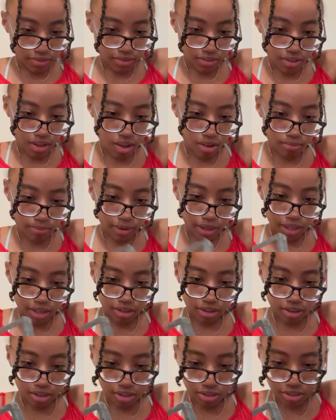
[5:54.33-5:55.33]
oh my
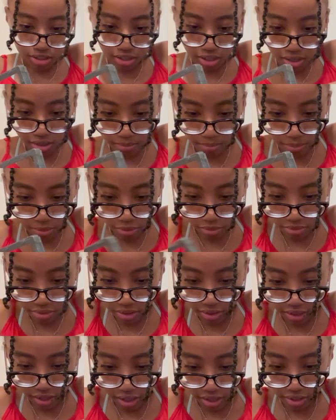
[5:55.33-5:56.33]
gosh, it broke the
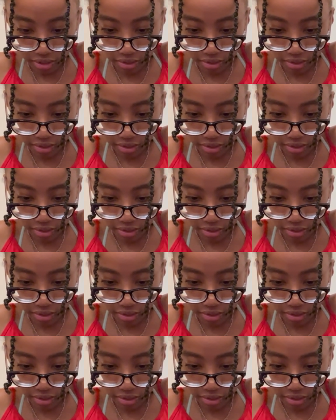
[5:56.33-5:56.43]
thing.